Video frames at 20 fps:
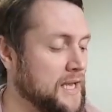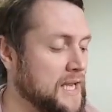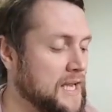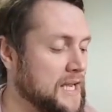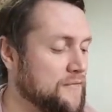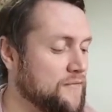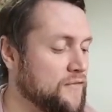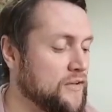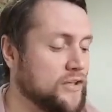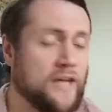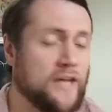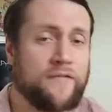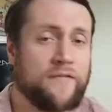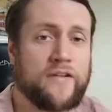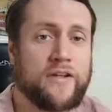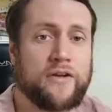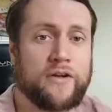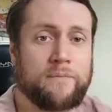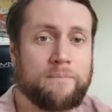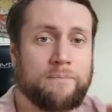If
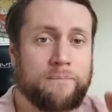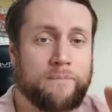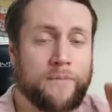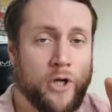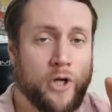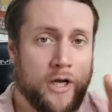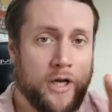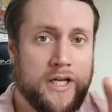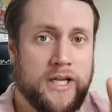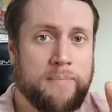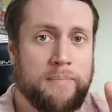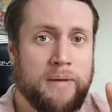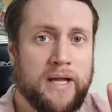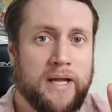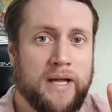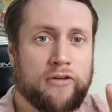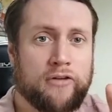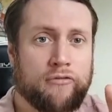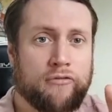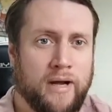you got it in your
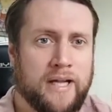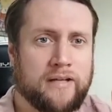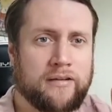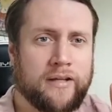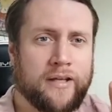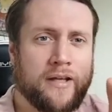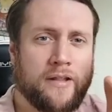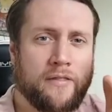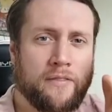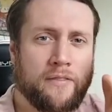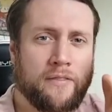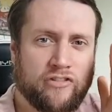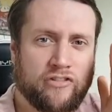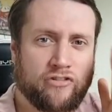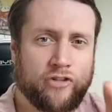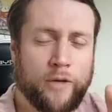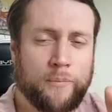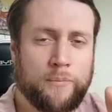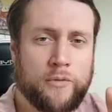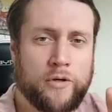mind, right, this
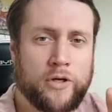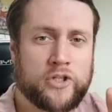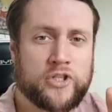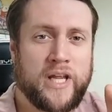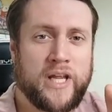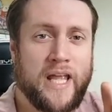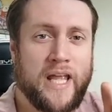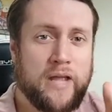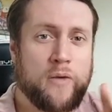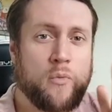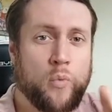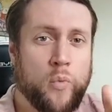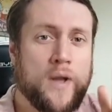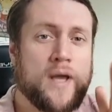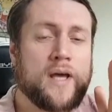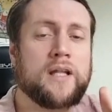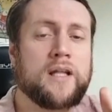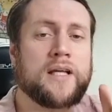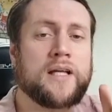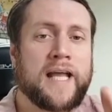is top notch, it
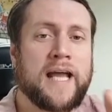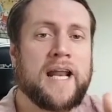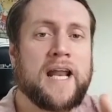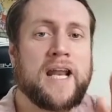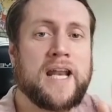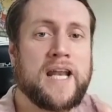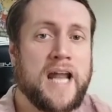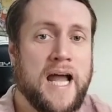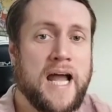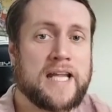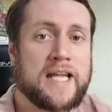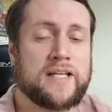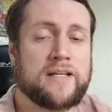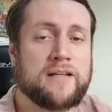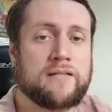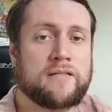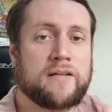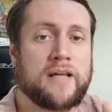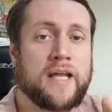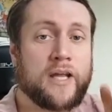will get a
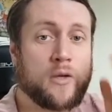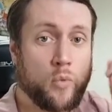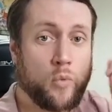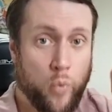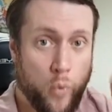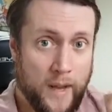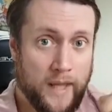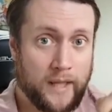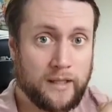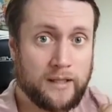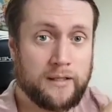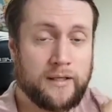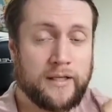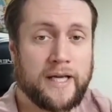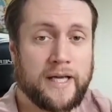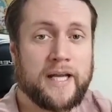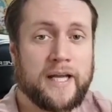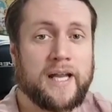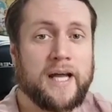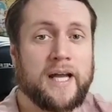9, it will
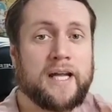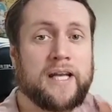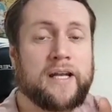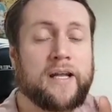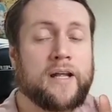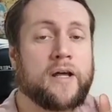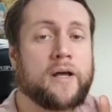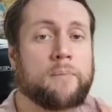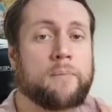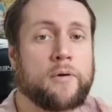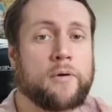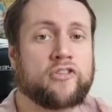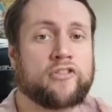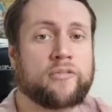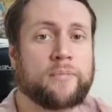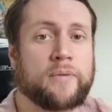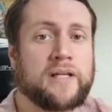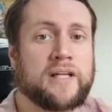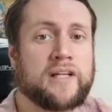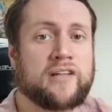get a 9,
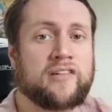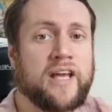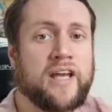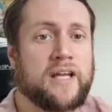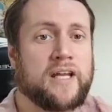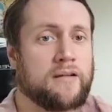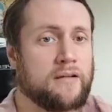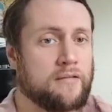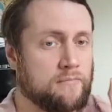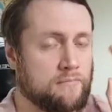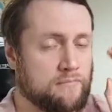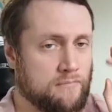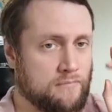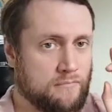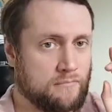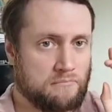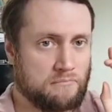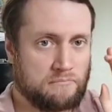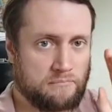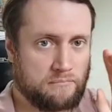possibly a 10,
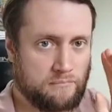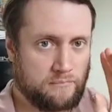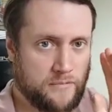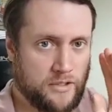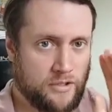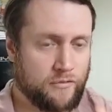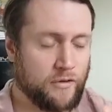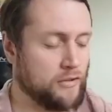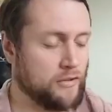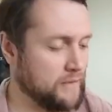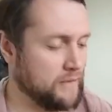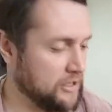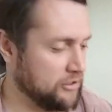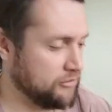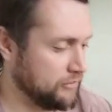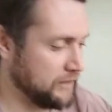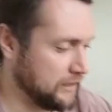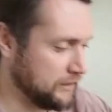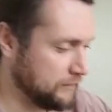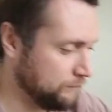you're on the right
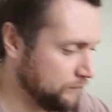track.